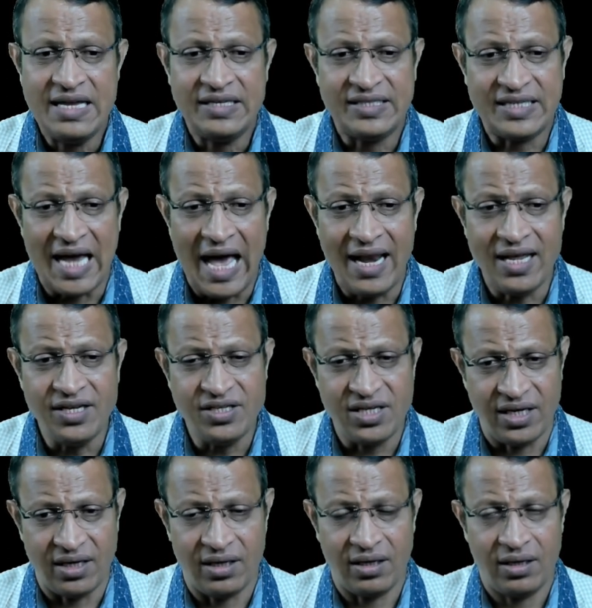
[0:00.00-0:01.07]

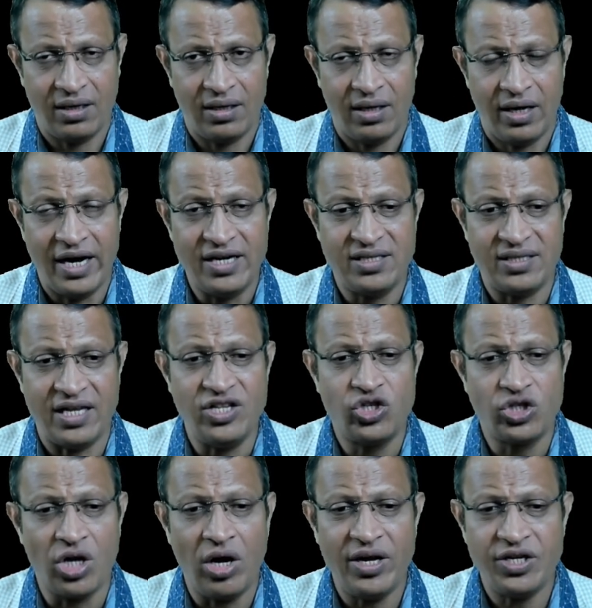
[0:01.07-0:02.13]
challenging its
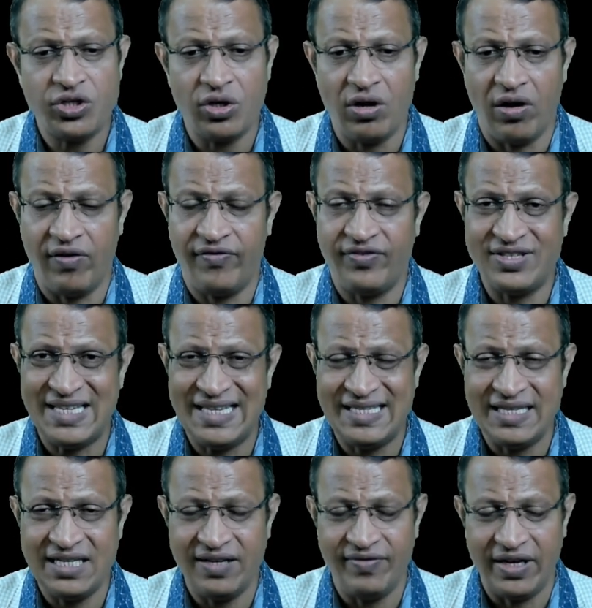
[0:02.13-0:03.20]
installation of
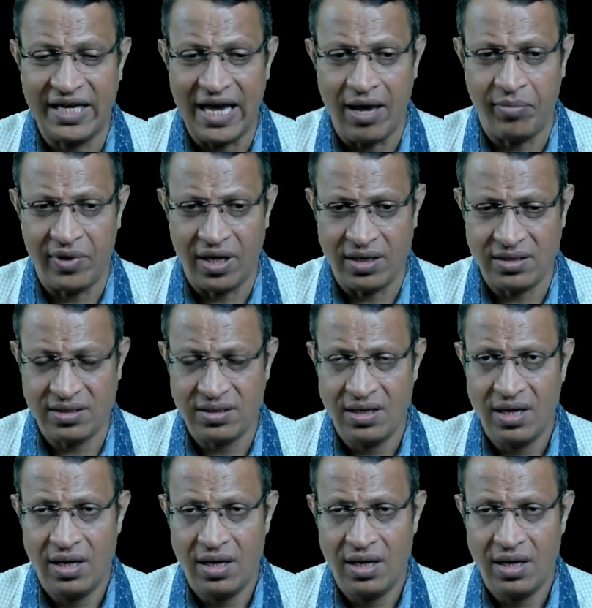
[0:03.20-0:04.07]
CCTV cameras